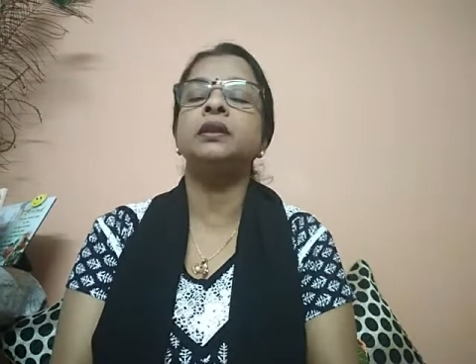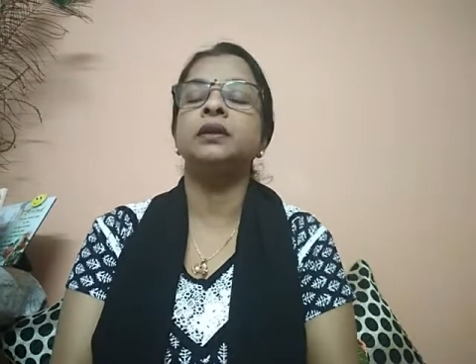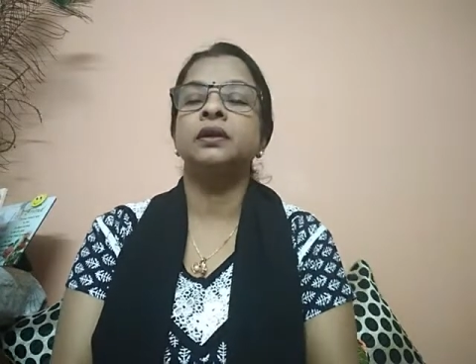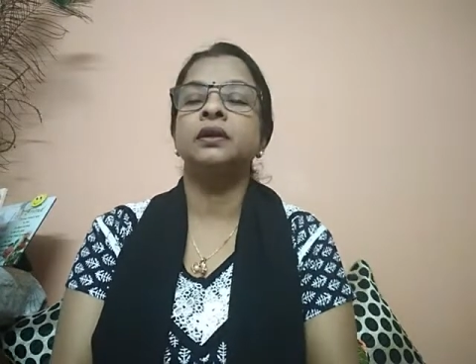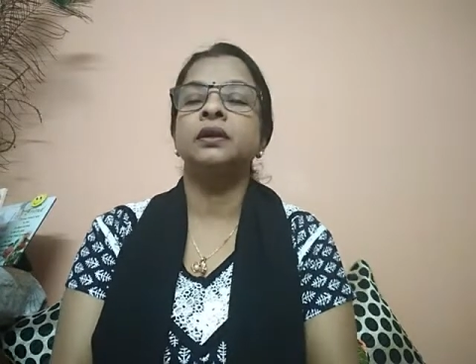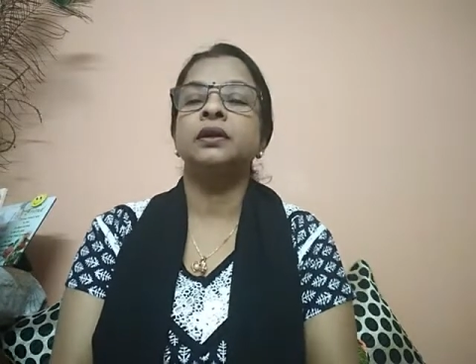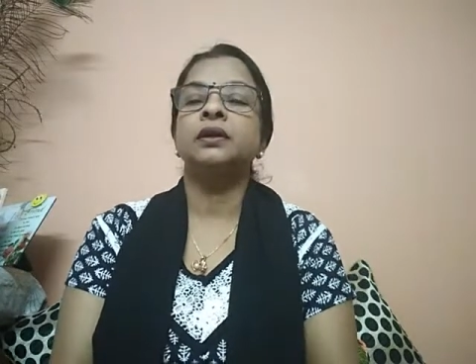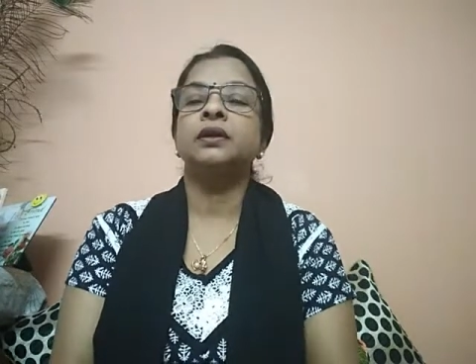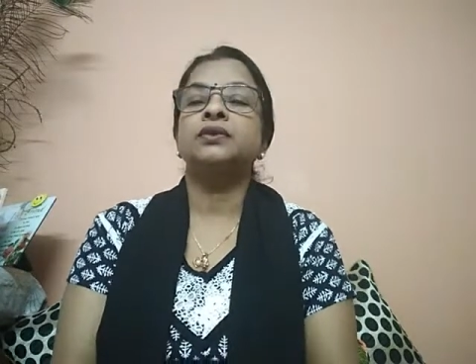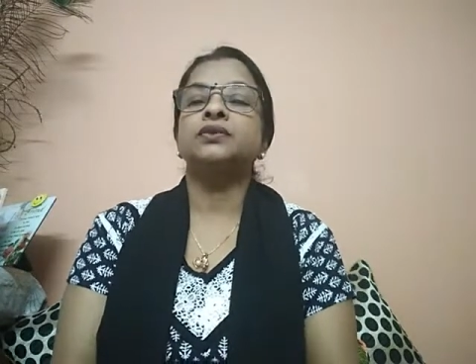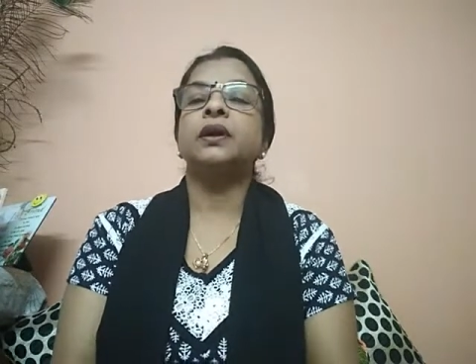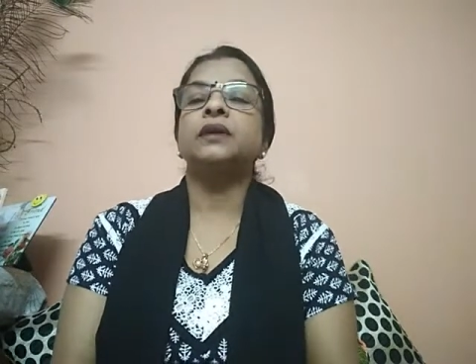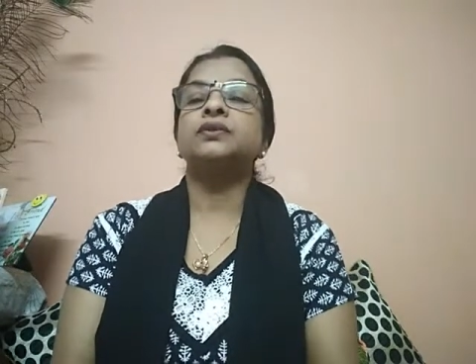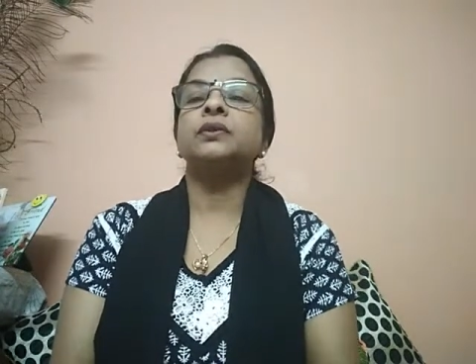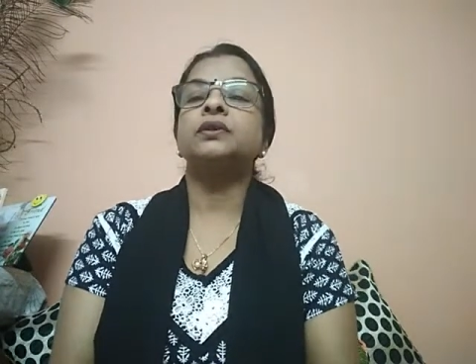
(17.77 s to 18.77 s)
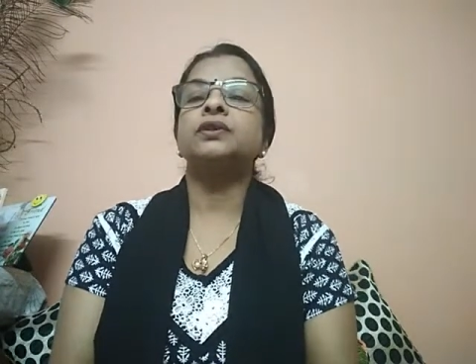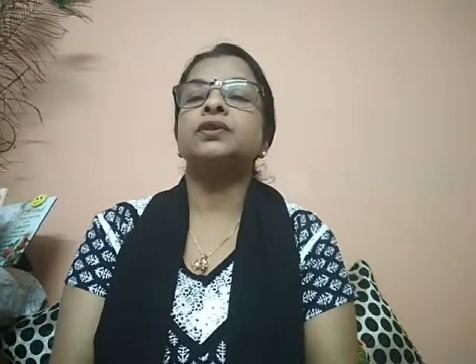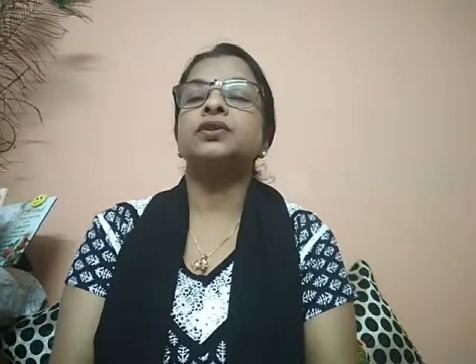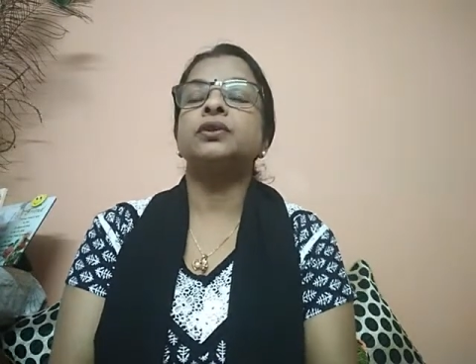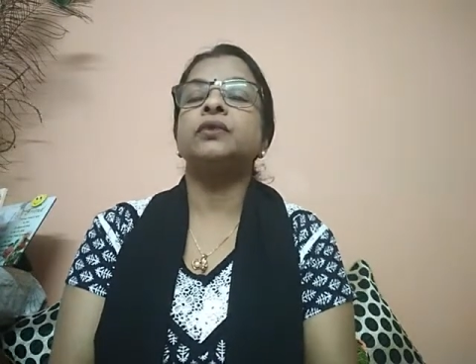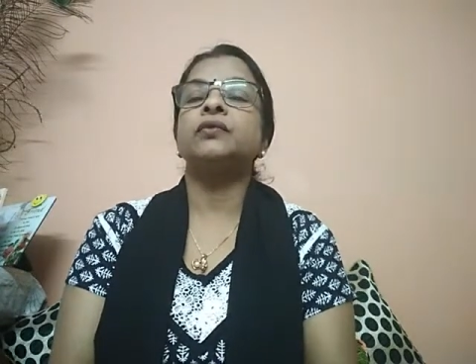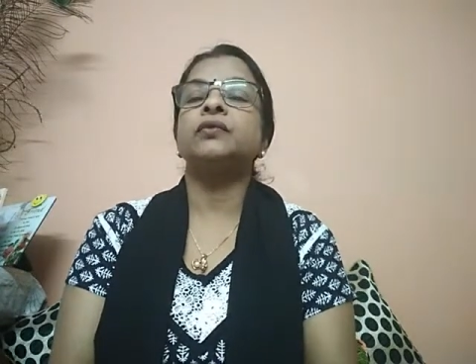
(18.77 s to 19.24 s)
so as to ensure
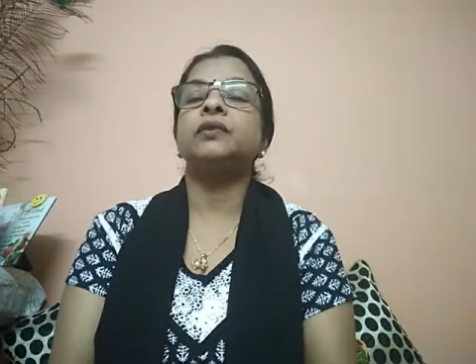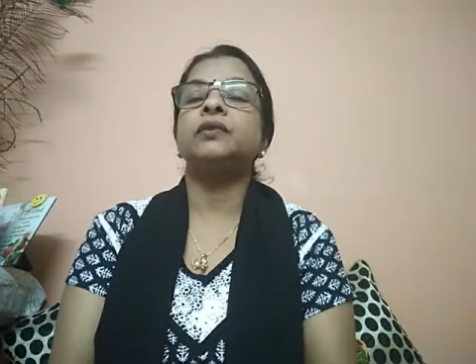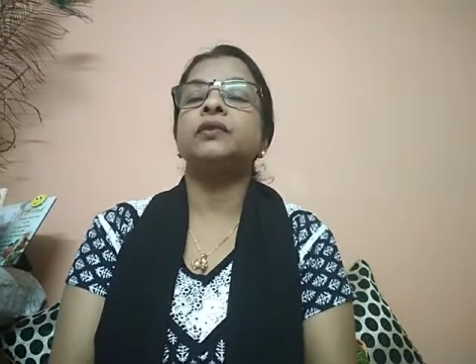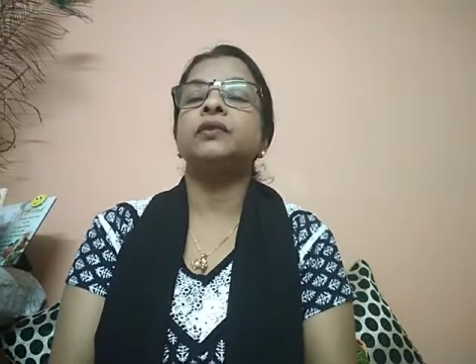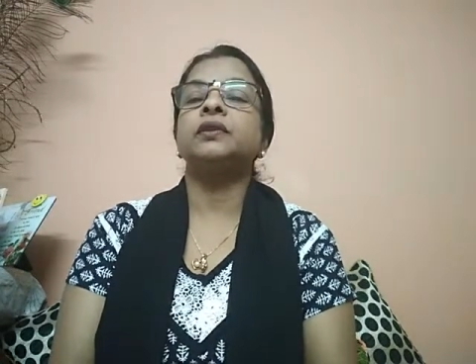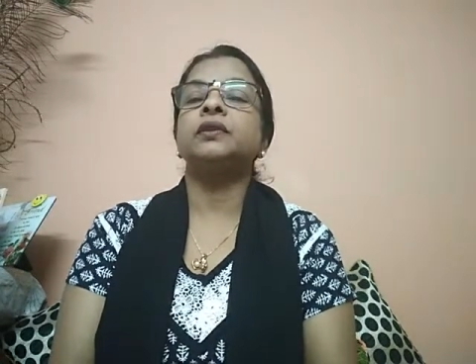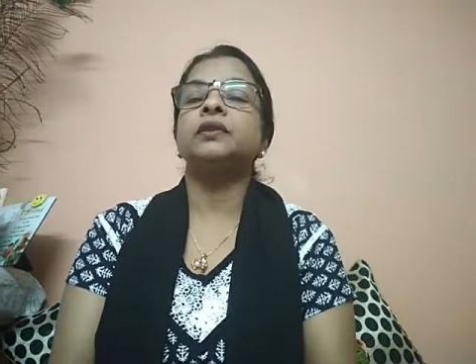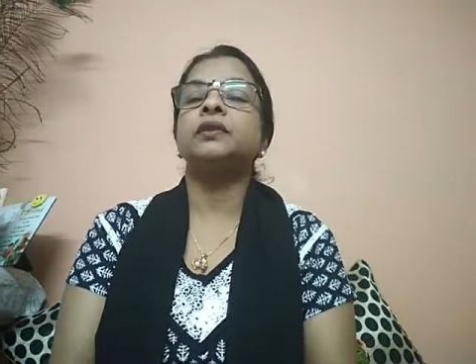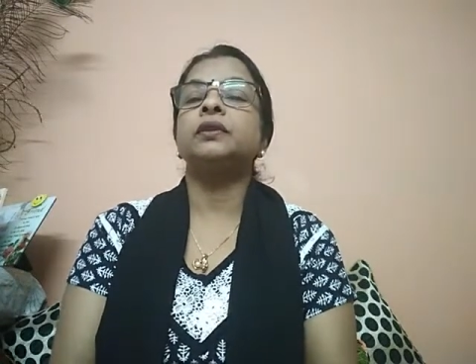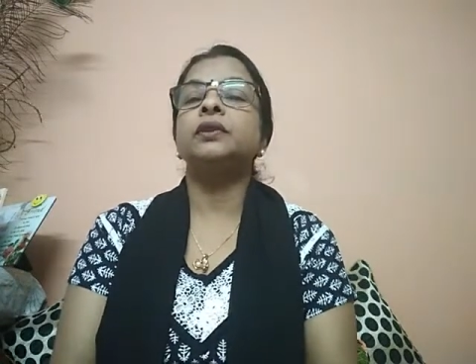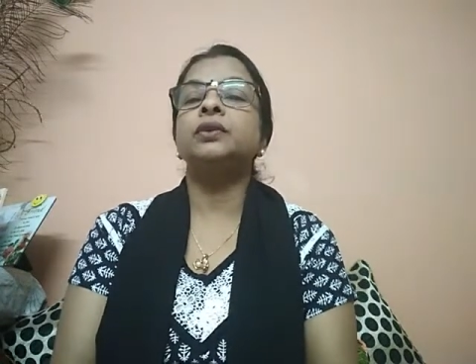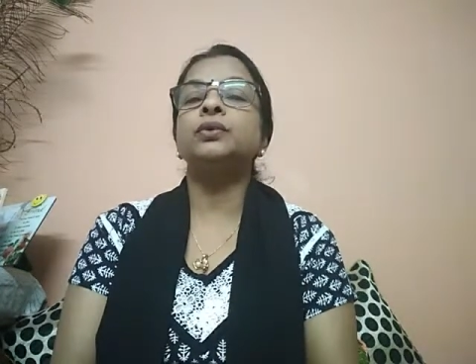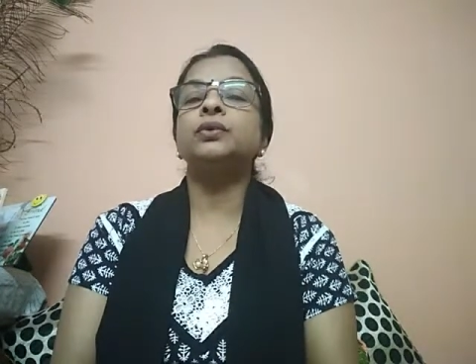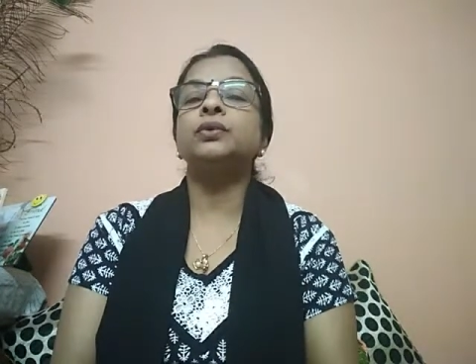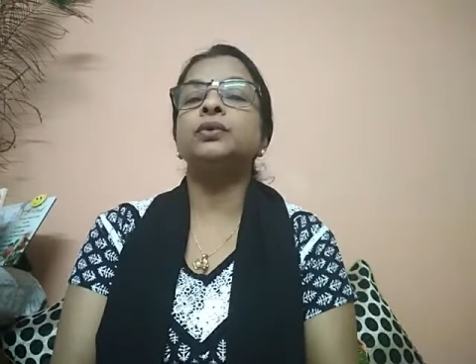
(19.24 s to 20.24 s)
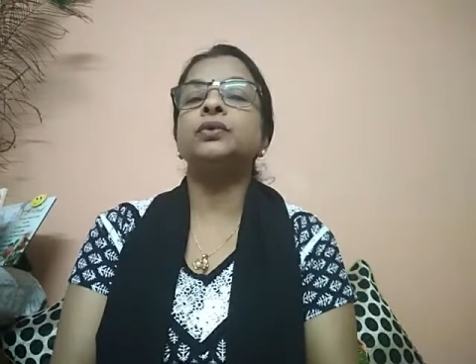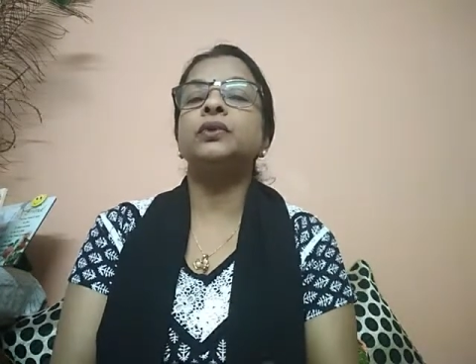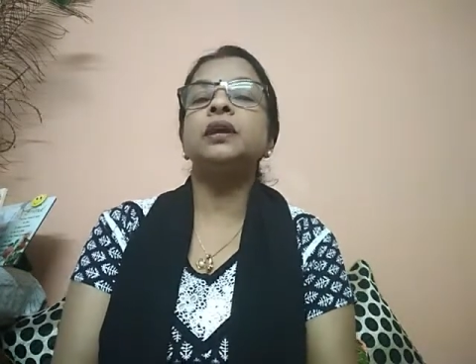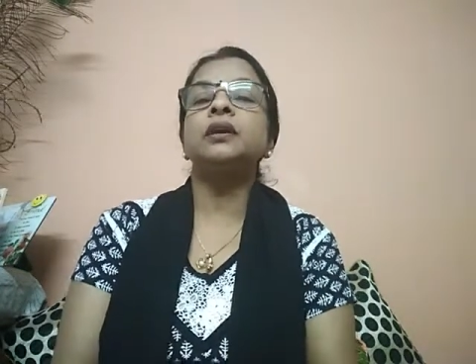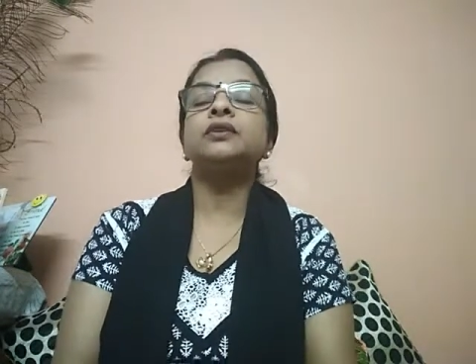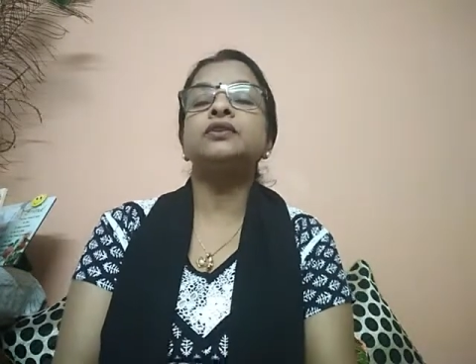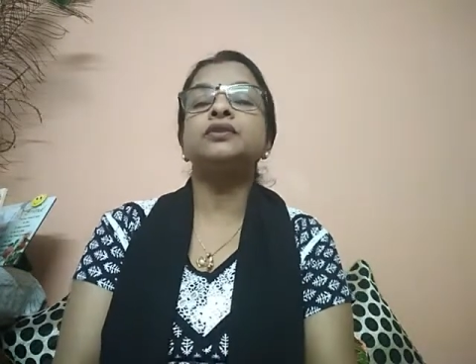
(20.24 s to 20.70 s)
whether you really understood
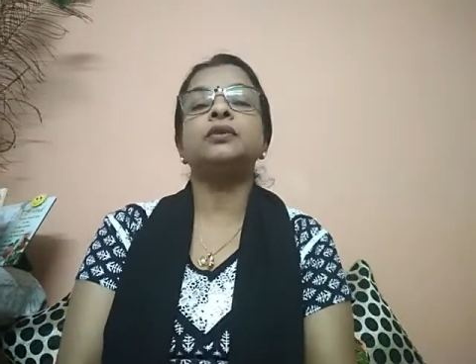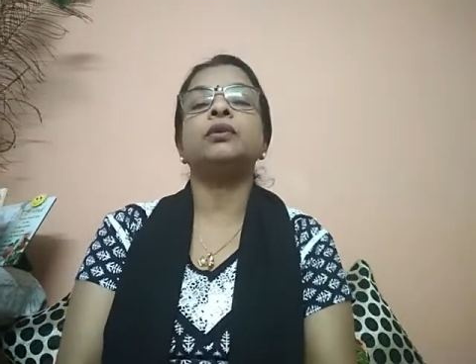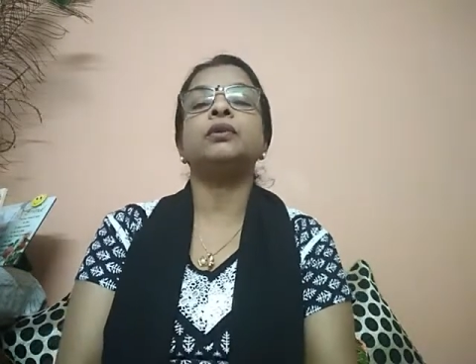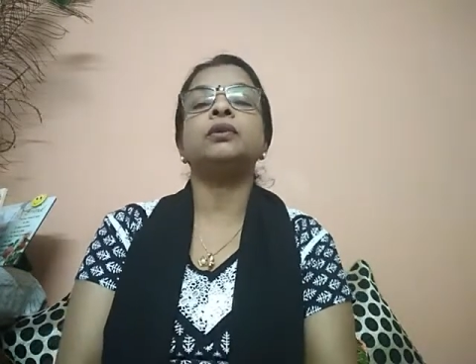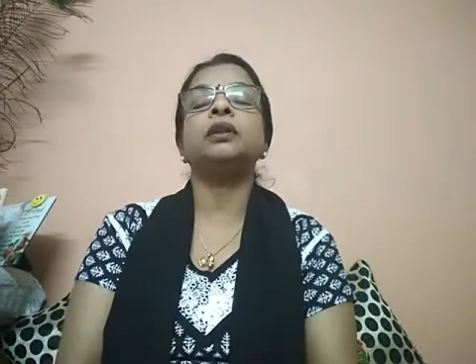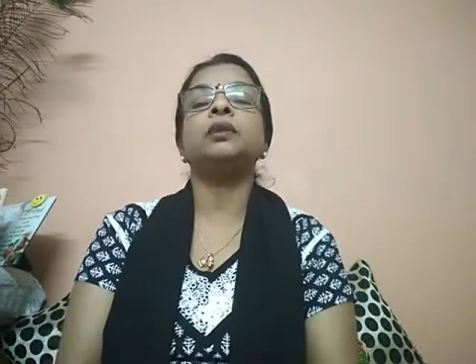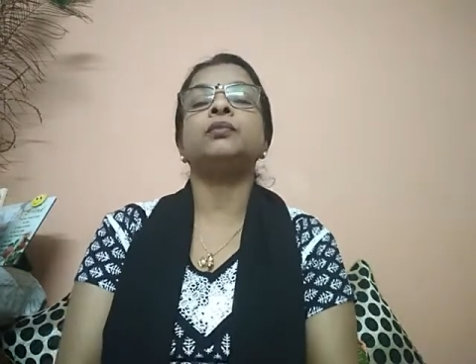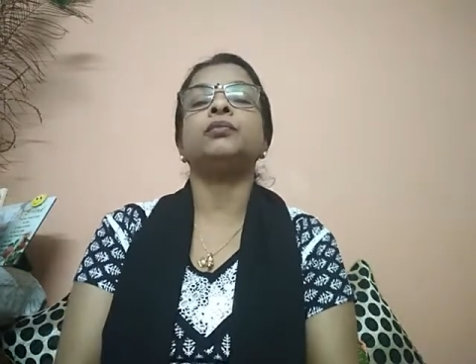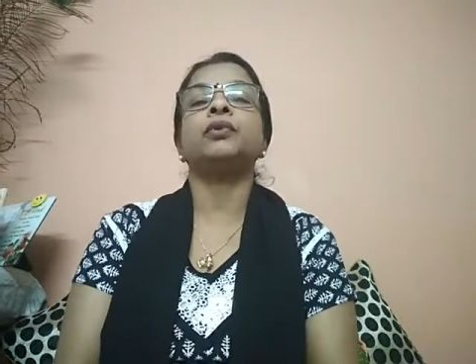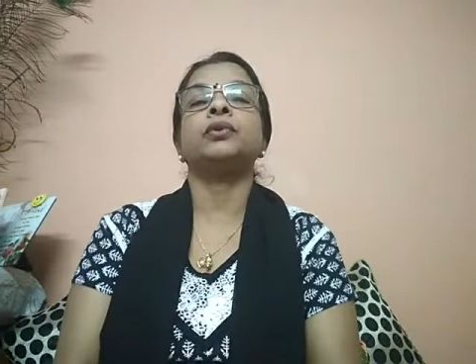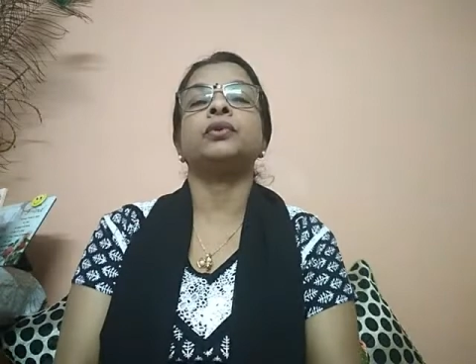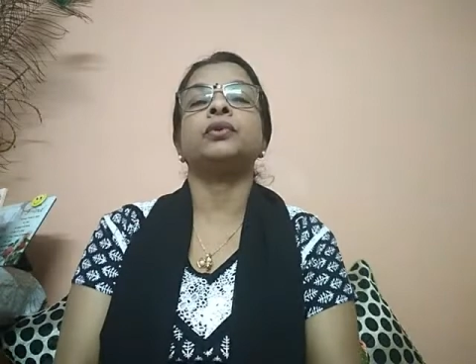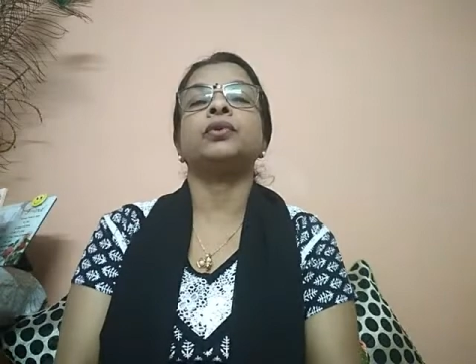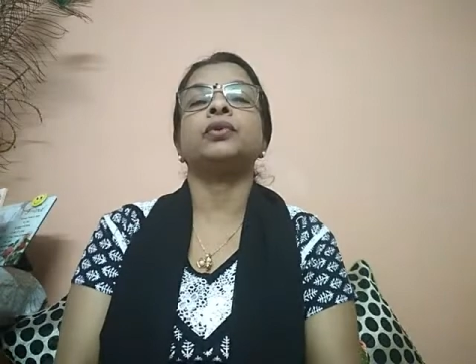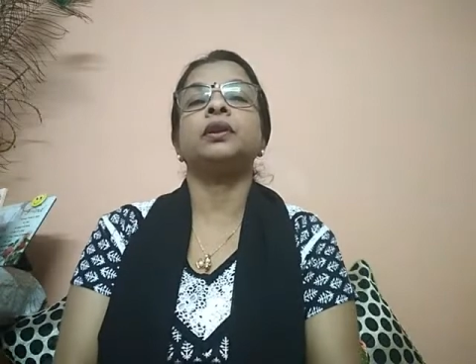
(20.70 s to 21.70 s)
all the important